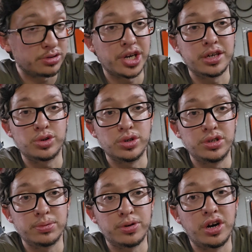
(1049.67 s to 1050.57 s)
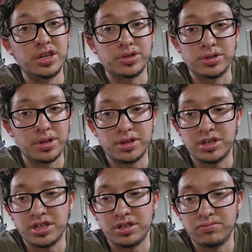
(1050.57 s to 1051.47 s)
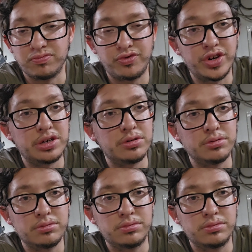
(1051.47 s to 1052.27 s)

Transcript: was actually surprised because the thing felt